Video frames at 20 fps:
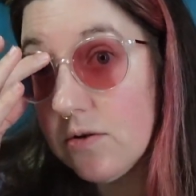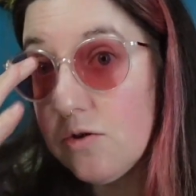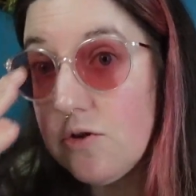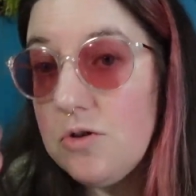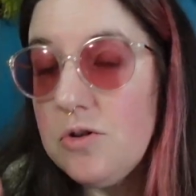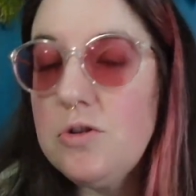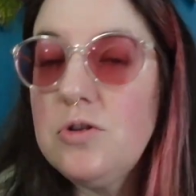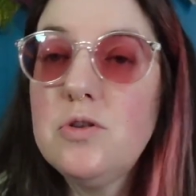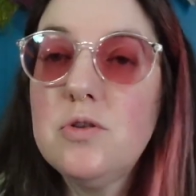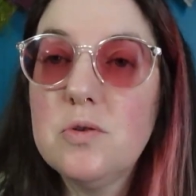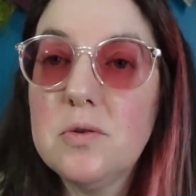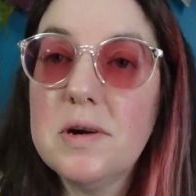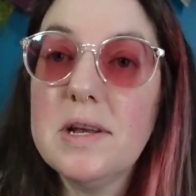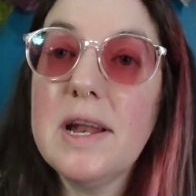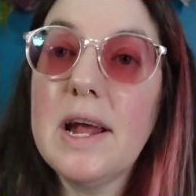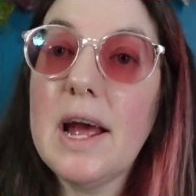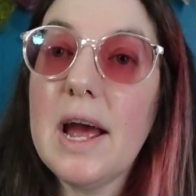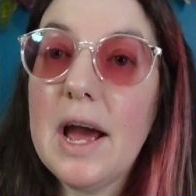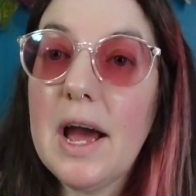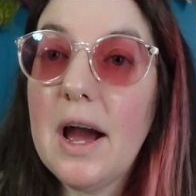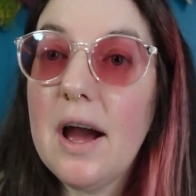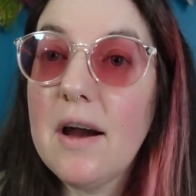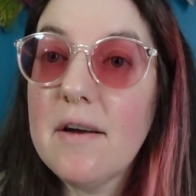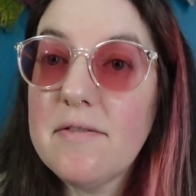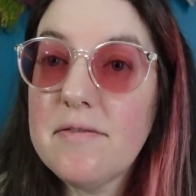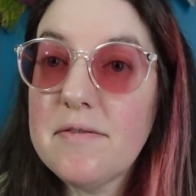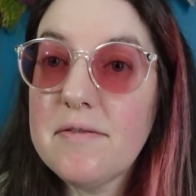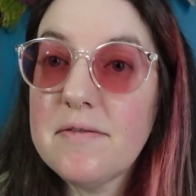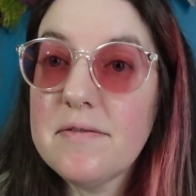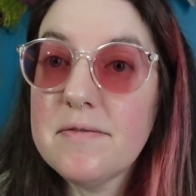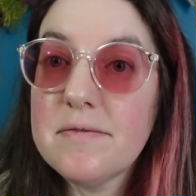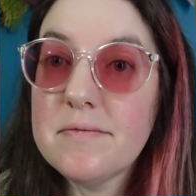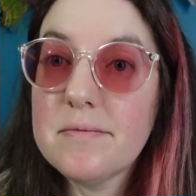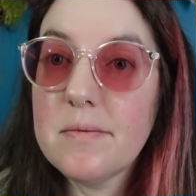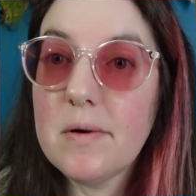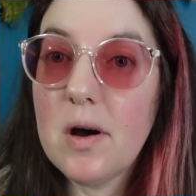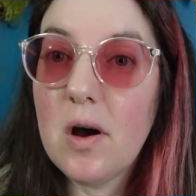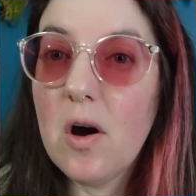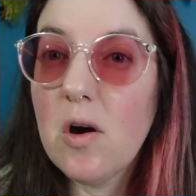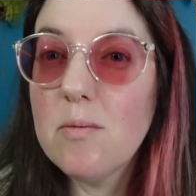2.5,
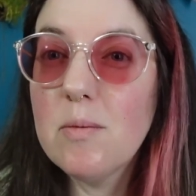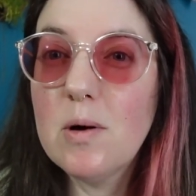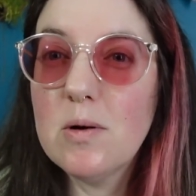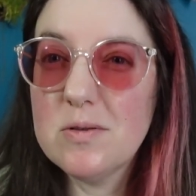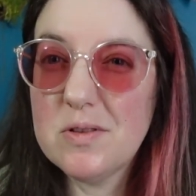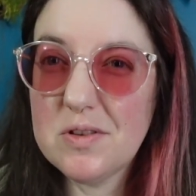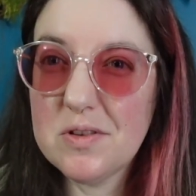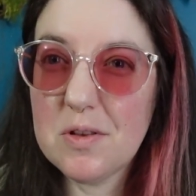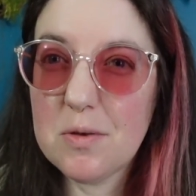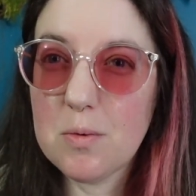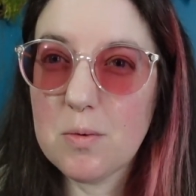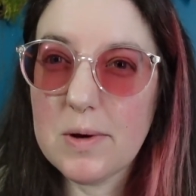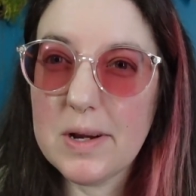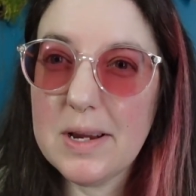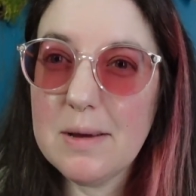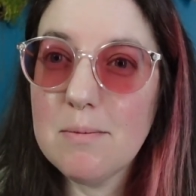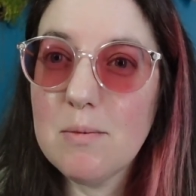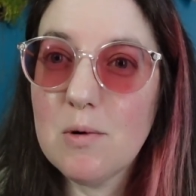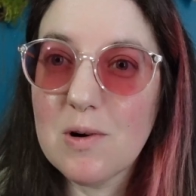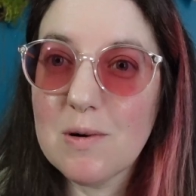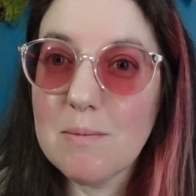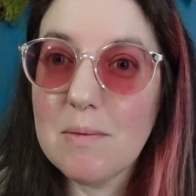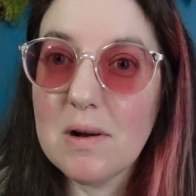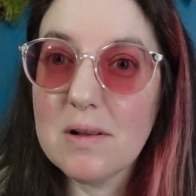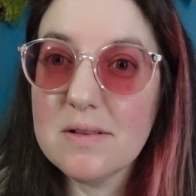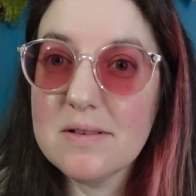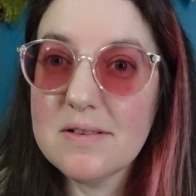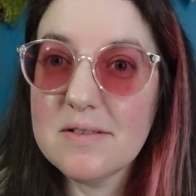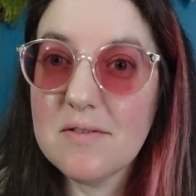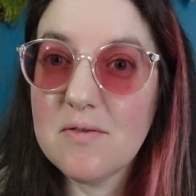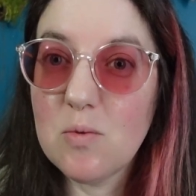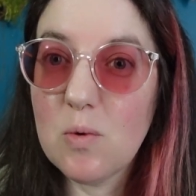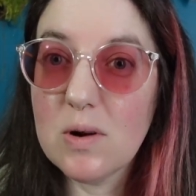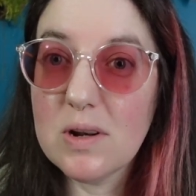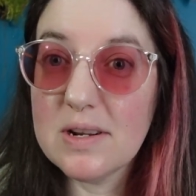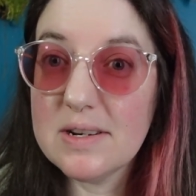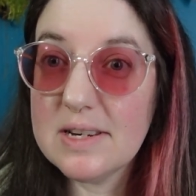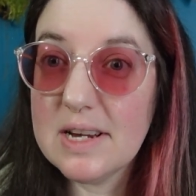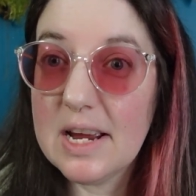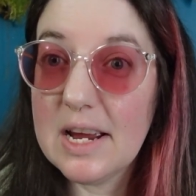almost 3 more months of 1
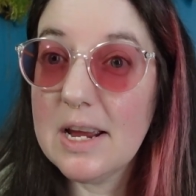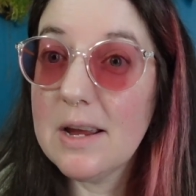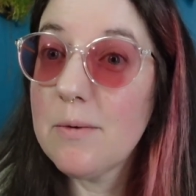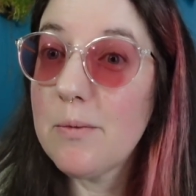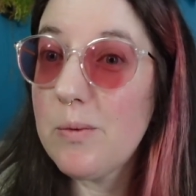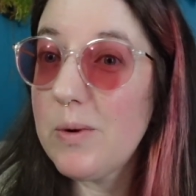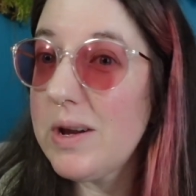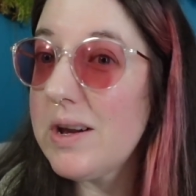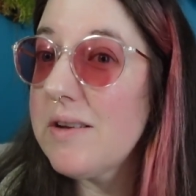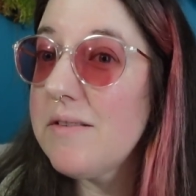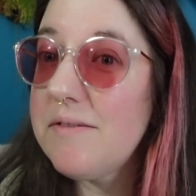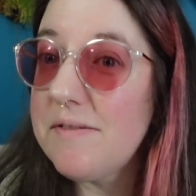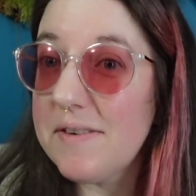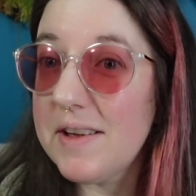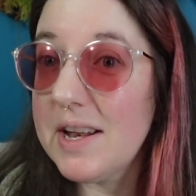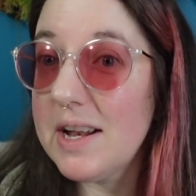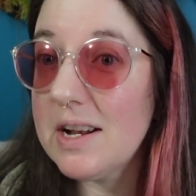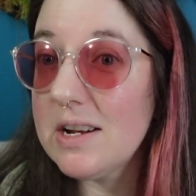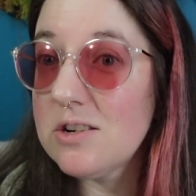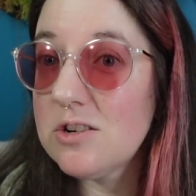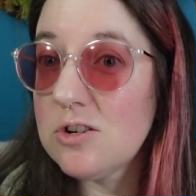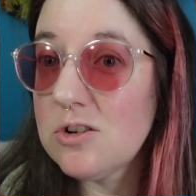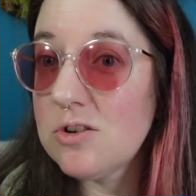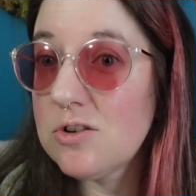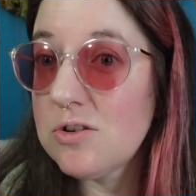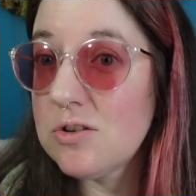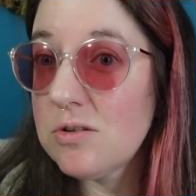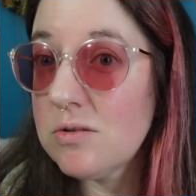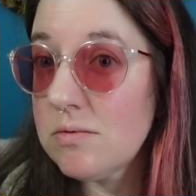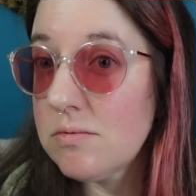a day, we could finish.